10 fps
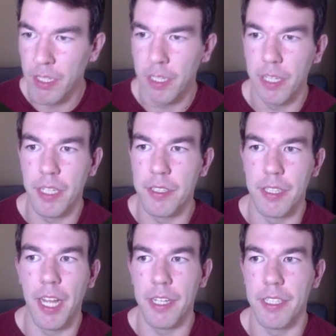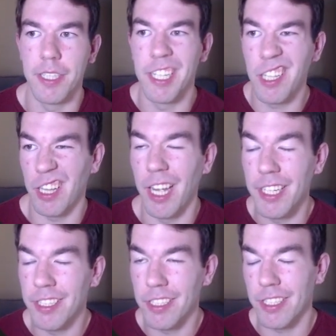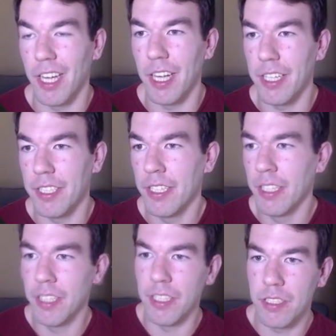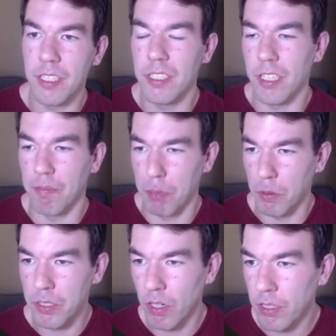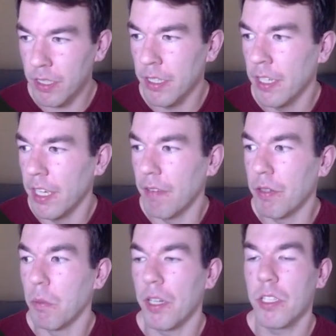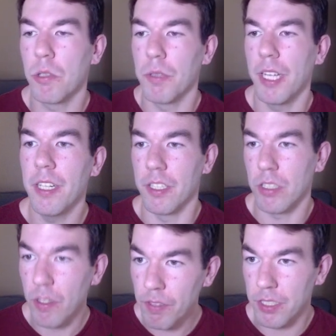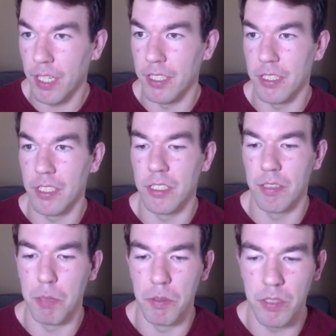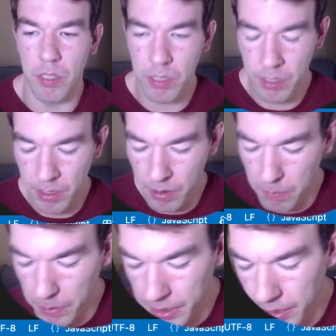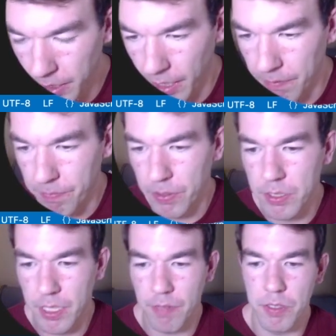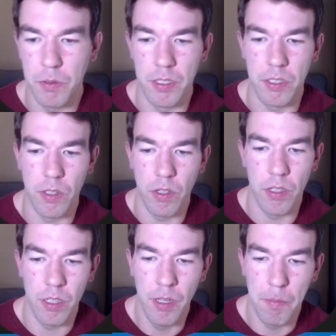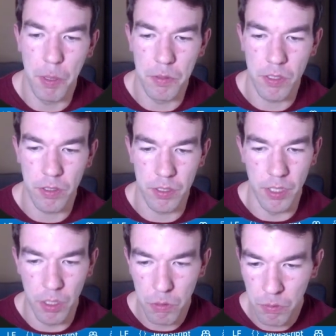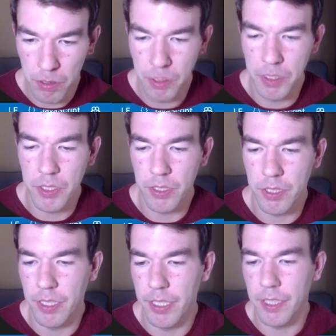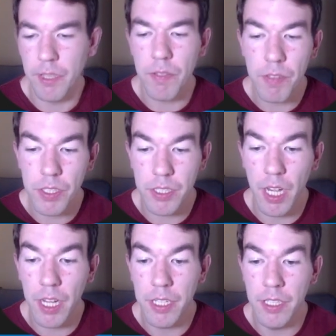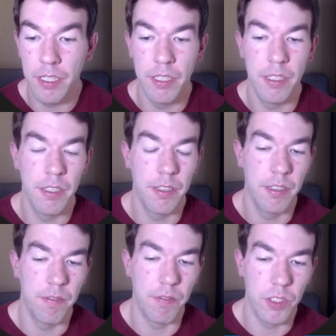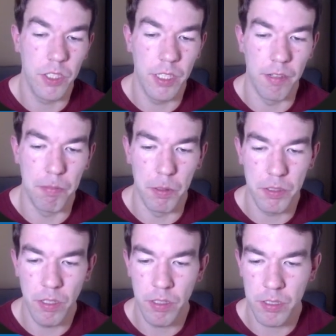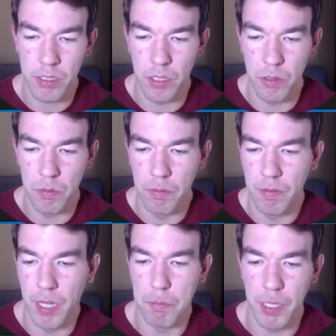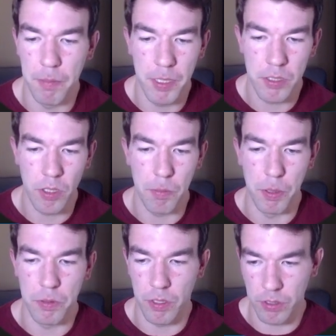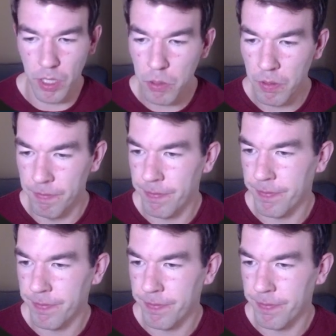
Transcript: because that is a client side instance of PostHog. If we want to create a server side instance of PostHog, we first have to install posthog-node, which is the server side version of PostHog. So npm install posthog-node.